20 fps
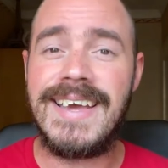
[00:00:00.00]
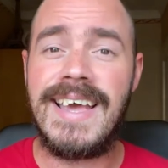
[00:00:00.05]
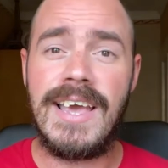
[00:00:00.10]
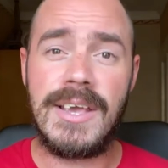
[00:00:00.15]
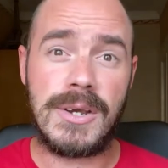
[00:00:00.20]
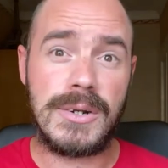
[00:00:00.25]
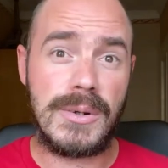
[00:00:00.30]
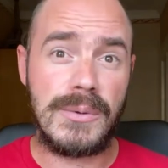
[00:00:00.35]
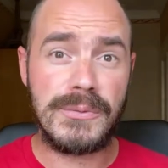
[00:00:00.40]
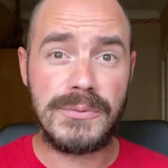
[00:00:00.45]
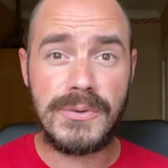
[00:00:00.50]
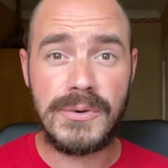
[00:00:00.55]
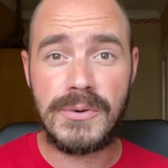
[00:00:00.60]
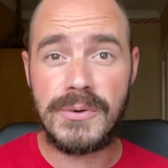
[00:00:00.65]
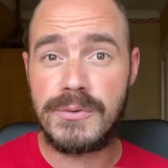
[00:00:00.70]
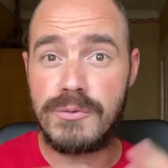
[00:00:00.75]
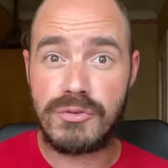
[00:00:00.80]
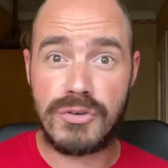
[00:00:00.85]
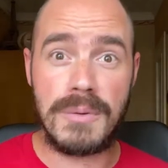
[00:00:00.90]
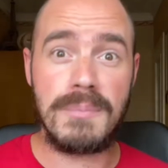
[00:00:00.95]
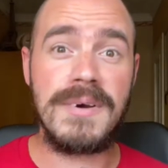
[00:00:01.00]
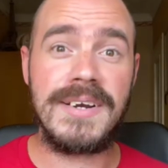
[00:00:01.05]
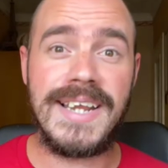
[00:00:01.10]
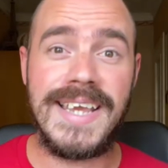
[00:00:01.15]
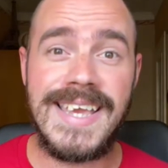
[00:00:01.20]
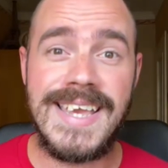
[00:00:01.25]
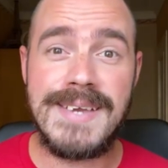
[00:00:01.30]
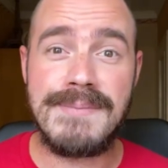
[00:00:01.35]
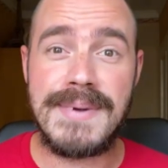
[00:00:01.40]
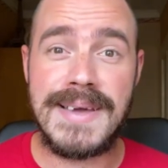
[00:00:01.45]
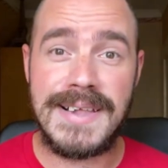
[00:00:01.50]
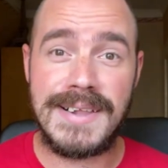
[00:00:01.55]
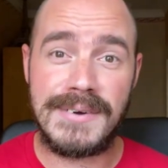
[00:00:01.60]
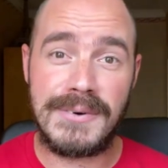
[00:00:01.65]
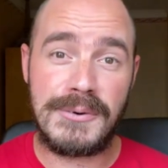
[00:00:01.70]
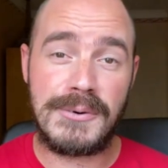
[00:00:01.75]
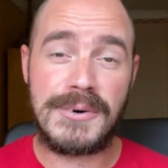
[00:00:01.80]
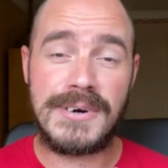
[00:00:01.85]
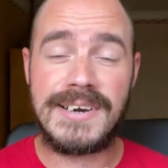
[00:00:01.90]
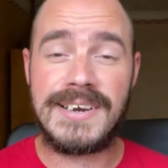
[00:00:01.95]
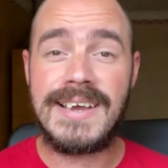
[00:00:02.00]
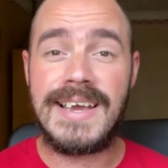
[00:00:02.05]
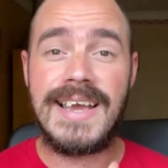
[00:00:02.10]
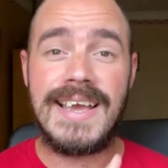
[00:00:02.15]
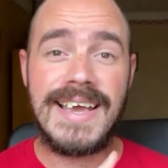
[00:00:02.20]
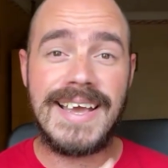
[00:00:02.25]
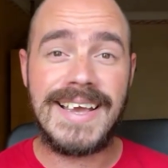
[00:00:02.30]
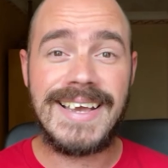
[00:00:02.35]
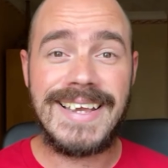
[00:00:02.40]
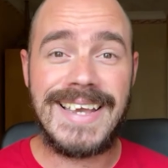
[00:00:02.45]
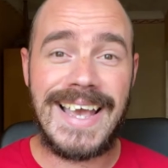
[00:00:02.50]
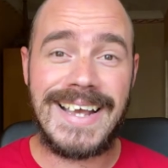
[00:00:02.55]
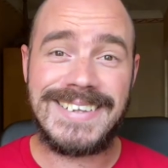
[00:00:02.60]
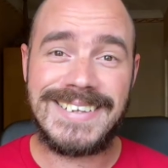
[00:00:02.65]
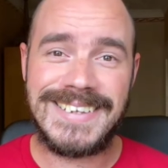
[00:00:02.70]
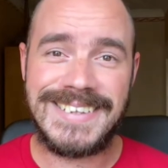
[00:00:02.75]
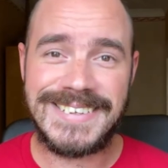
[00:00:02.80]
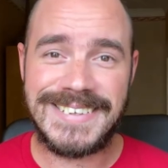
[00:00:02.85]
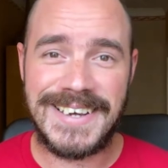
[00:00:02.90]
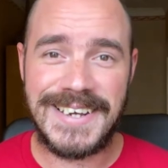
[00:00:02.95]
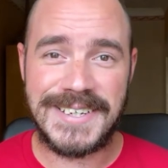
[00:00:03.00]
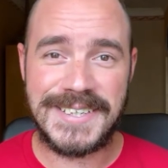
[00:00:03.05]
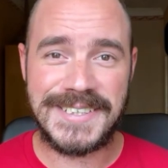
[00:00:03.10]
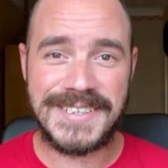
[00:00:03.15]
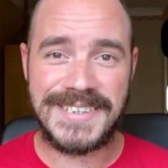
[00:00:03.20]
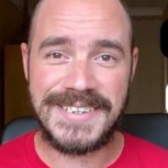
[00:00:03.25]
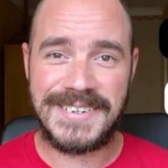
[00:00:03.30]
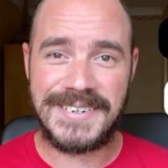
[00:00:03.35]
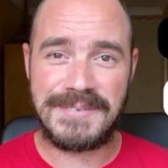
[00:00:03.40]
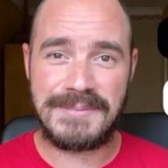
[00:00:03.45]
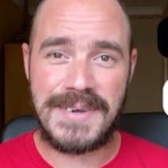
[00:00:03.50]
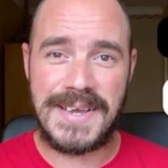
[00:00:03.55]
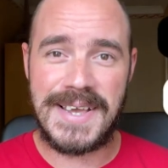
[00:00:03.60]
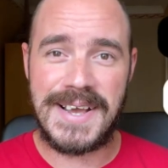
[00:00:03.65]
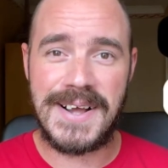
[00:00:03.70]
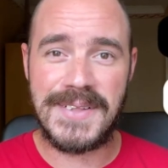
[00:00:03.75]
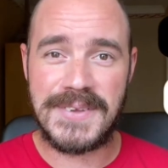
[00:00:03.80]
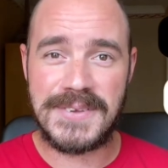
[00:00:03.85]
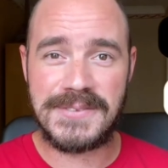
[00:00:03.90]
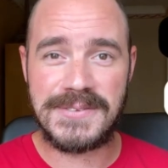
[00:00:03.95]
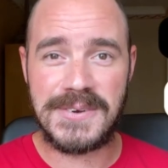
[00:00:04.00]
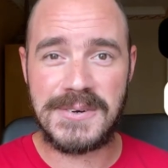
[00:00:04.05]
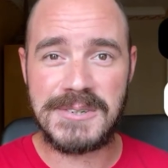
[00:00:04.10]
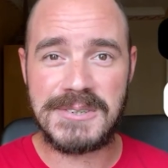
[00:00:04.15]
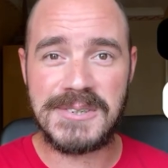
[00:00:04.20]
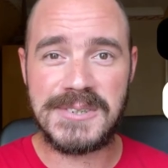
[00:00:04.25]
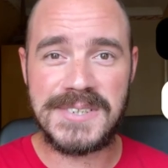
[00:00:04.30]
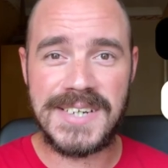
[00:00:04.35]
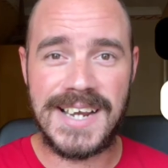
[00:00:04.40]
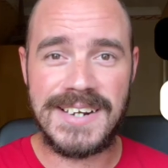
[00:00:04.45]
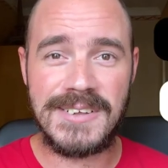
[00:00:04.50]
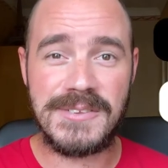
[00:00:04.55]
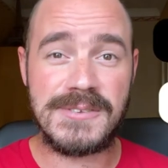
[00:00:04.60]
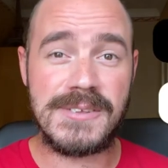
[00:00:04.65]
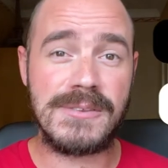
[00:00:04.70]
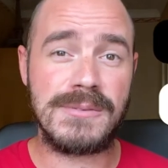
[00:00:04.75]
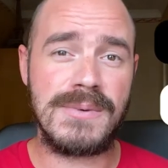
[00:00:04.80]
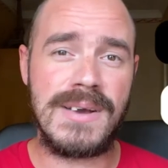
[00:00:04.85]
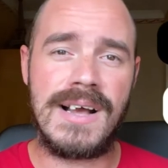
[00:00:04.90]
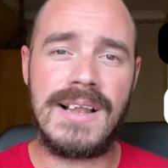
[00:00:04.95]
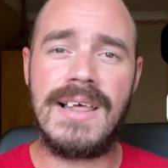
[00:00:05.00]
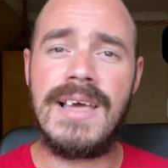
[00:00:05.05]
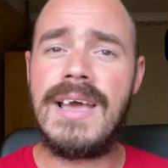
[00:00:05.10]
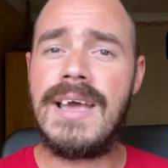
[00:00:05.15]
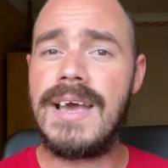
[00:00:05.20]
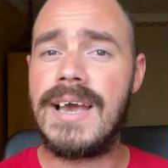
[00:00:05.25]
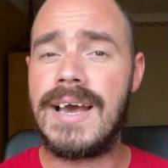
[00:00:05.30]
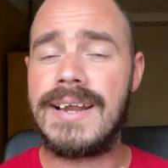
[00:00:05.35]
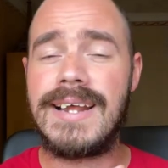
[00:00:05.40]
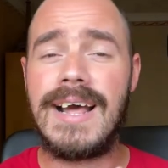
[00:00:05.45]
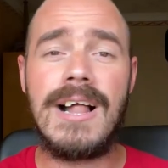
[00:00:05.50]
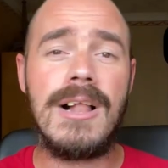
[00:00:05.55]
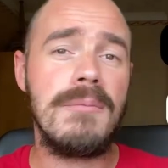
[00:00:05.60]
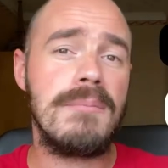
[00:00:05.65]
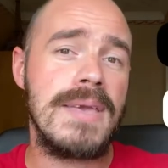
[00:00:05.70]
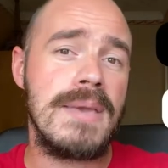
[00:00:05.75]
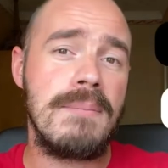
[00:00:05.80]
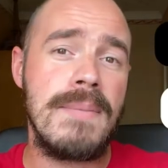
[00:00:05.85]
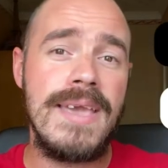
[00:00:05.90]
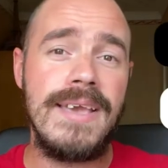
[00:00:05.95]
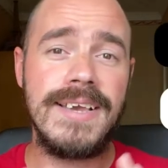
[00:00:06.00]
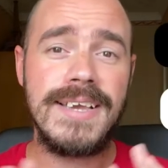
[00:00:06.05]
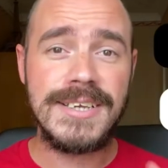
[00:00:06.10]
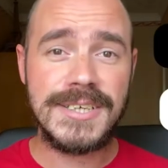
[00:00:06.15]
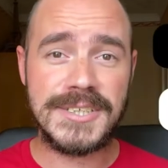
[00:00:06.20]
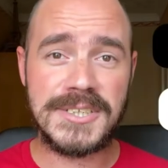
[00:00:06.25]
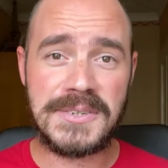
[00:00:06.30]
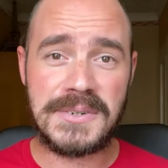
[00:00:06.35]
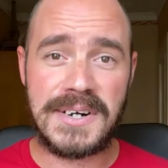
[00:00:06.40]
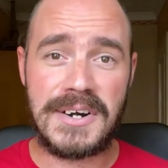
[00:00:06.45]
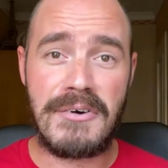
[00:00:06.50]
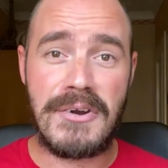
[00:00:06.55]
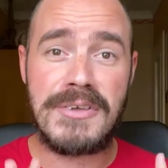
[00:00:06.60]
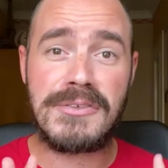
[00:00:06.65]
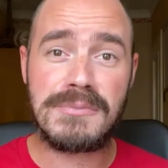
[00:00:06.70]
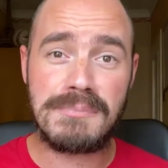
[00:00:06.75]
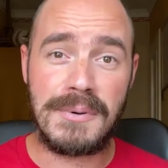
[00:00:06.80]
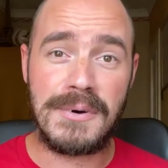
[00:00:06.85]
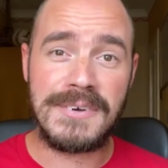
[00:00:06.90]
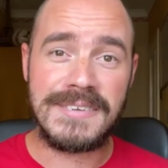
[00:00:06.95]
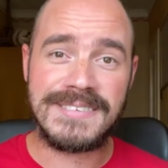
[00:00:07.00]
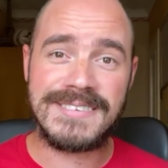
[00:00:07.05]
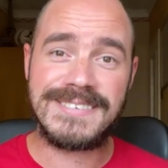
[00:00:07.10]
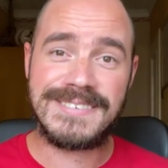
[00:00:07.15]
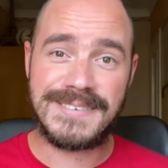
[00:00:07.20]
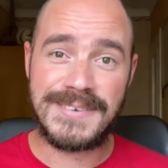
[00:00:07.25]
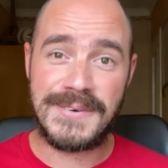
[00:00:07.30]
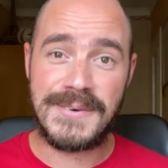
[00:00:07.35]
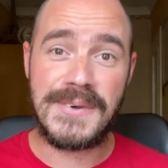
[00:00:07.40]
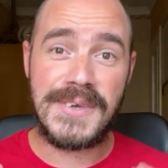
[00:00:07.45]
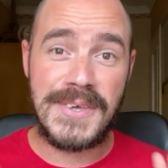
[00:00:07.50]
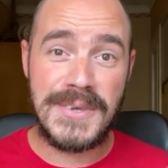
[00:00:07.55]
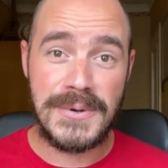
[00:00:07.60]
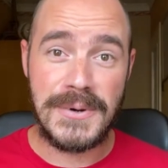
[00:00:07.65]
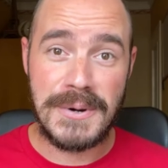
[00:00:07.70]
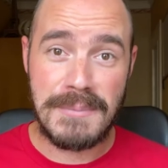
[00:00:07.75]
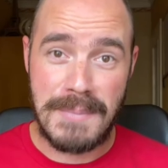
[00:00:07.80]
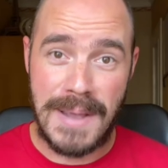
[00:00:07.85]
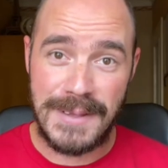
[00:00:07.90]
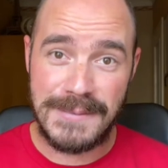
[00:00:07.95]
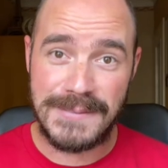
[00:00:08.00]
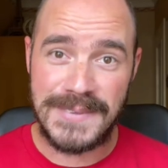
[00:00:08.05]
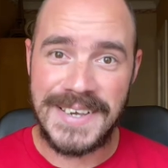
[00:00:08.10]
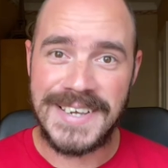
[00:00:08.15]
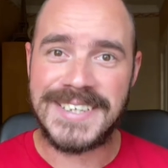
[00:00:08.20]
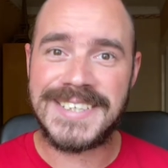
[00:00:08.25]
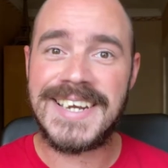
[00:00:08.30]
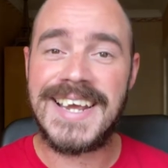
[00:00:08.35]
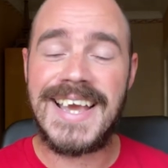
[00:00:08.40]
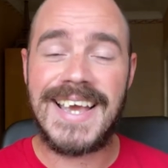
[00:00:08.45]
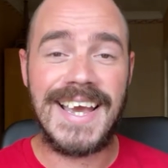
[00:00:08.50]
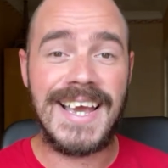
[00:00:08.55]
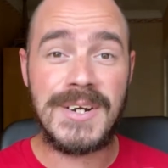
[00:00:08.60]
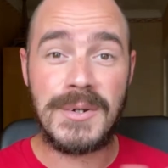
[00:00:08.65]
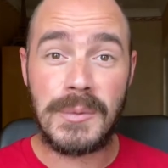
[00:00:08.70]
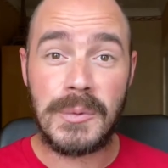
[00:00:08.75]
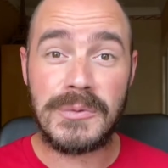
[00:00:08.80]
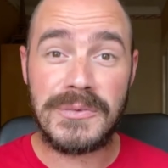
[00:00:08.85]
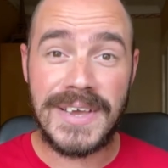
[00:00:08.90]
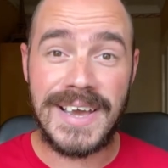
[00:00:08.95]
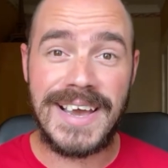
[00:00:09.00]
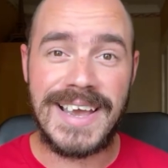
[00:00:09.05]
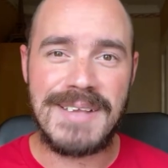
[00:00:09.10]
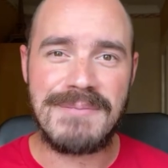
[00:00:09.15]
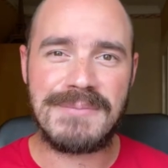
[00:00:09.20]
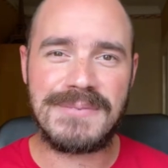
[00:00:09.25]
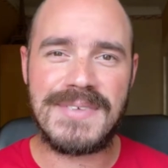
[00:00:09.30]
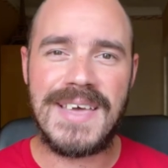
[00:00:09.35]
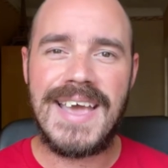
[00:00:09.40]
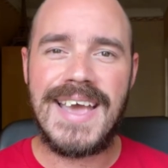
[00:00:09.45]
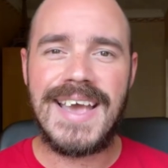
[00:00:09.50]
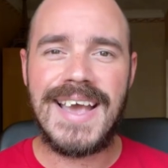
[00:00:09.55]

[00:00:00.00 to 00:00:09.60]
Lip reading: You could also drop an email or get in touch on my other social channels as well, and I'll be making sure I respond to your message at all times.